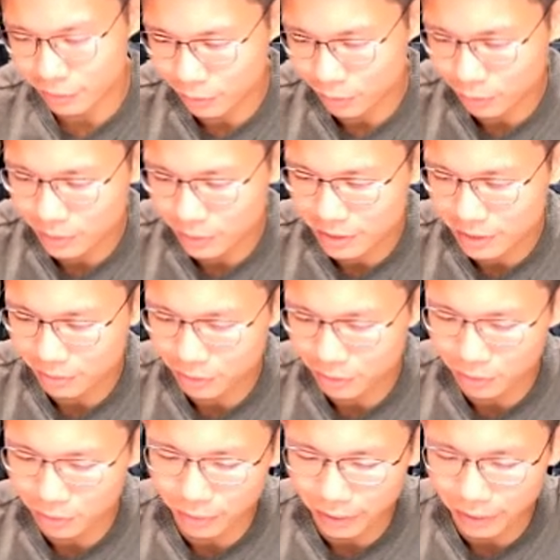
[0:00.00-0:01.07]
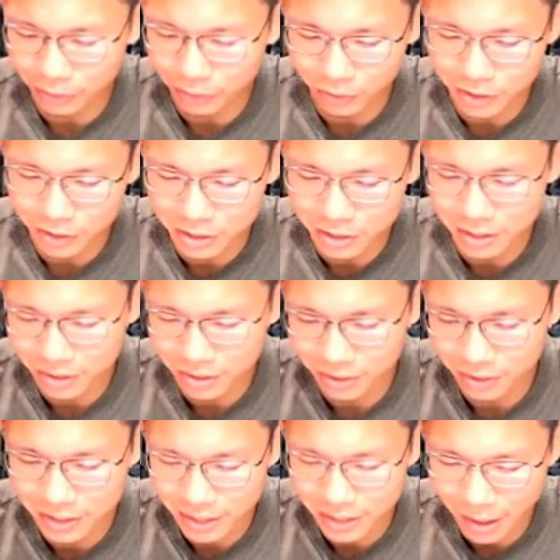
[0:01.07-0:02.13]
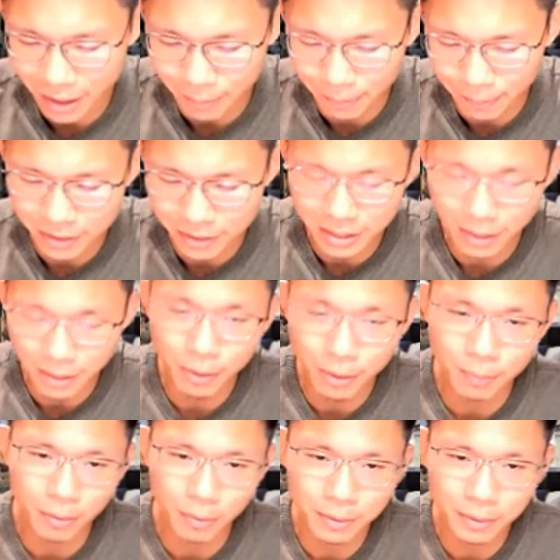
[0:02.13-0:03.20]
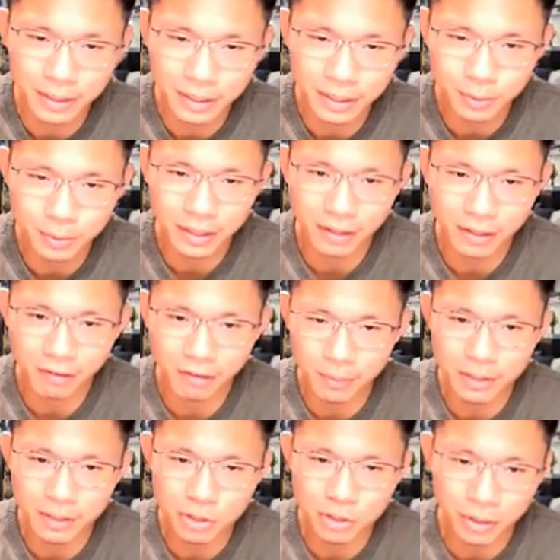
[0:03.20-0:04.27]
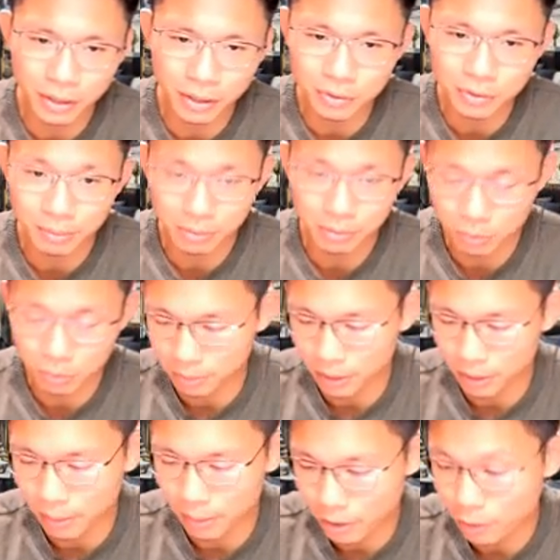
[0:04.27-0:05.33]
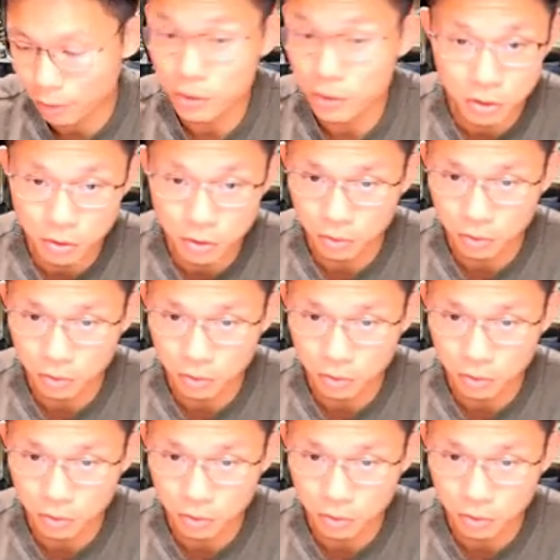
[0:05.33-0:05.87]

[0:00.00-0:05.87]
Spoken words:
We just have to acknowledge that all these are happening in Singapore, and probably that's why the government is trying to do something about it, which is good.